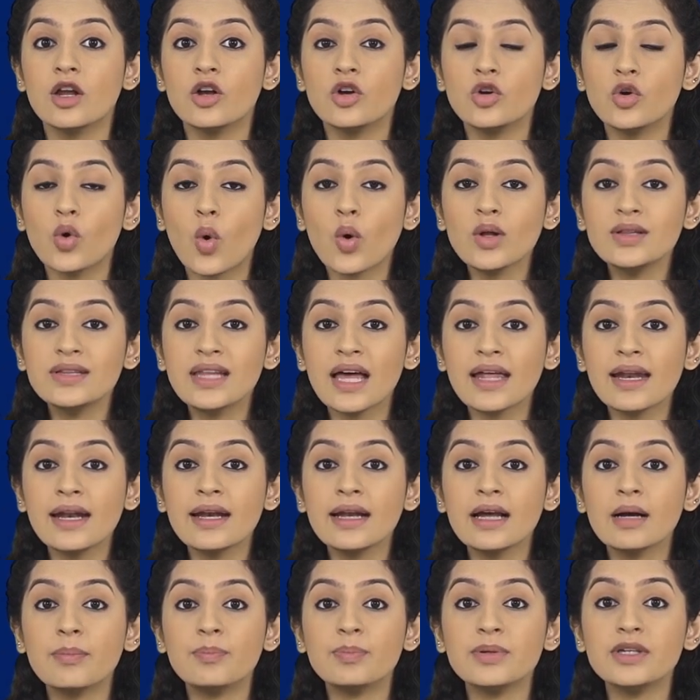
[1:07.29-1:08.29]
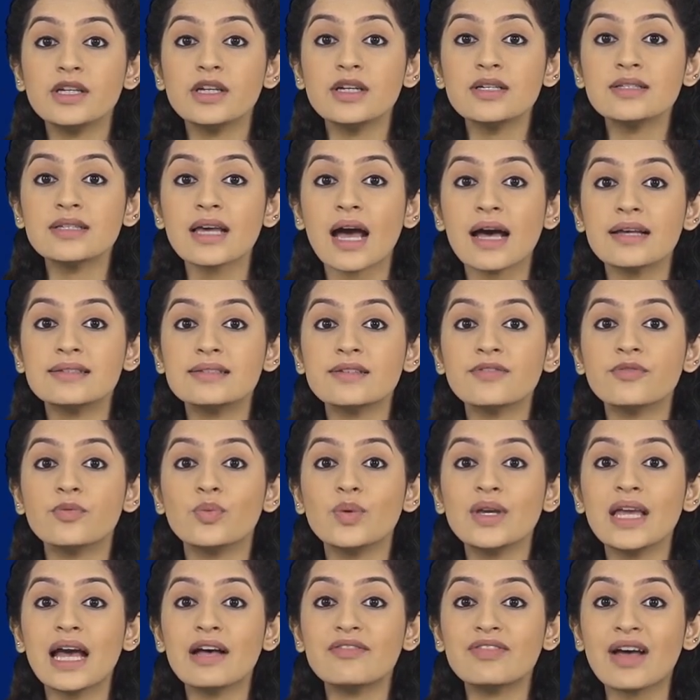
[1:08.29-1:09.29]
note that it appears as if
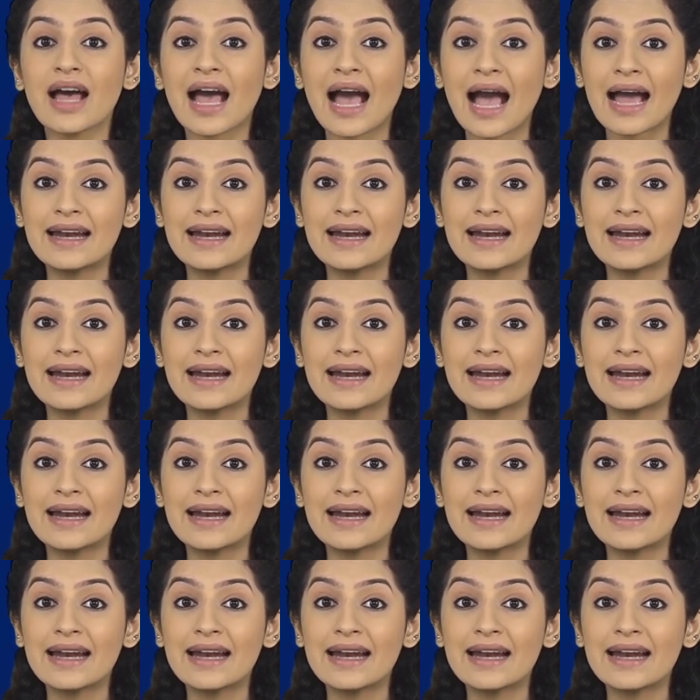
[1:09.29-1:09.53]
we have